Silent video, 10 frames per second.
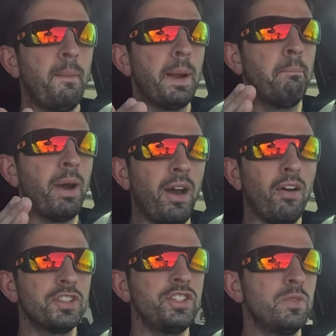i'm going to
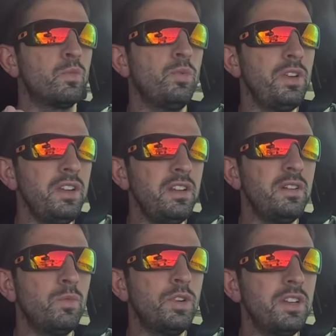polish it
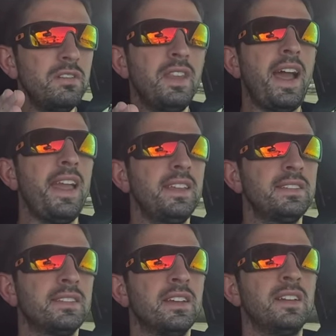real real
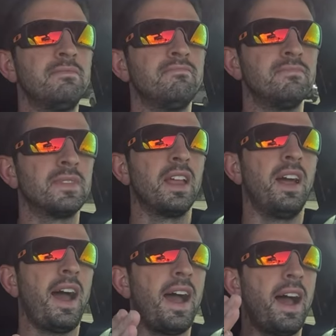nice
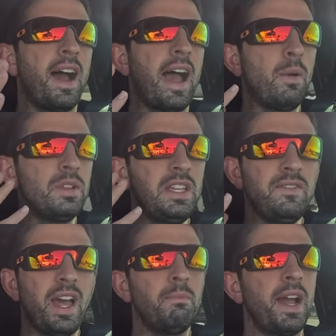I would
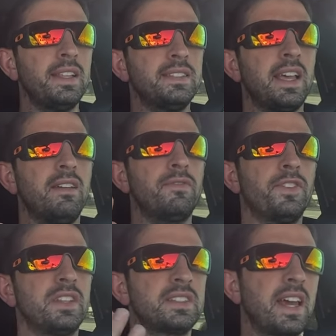leave that mindset
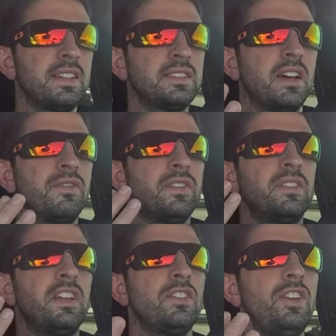for this kind of stuff.
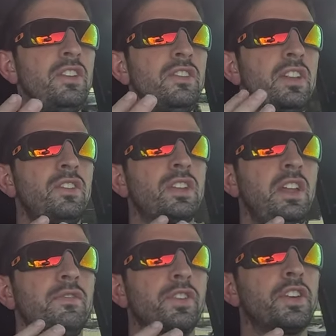They're literally
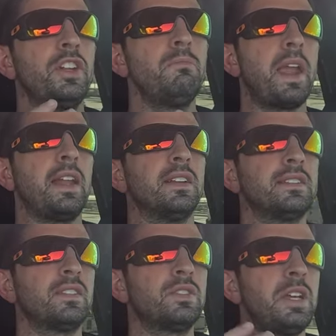looking for good
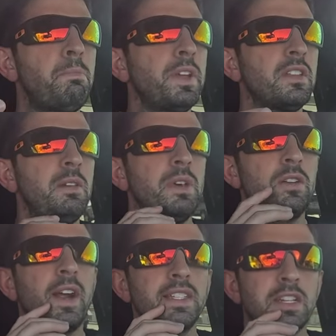maintenance. So typically
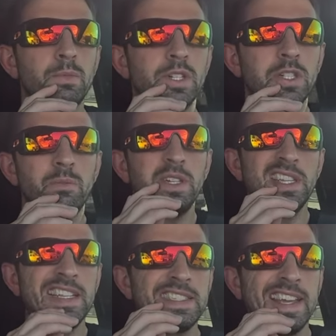mid-rise commercial
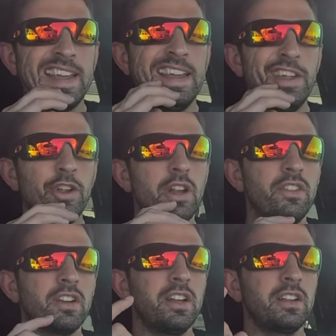buildings, you're
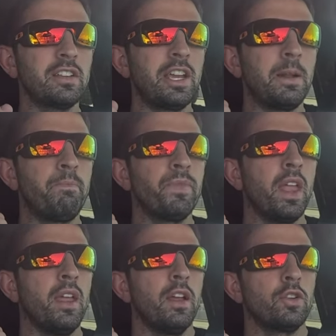either gonna clean
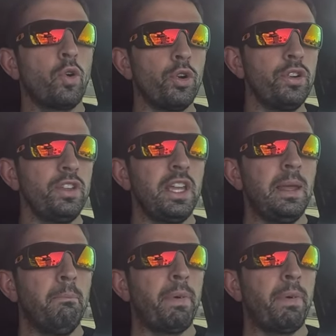quarterly,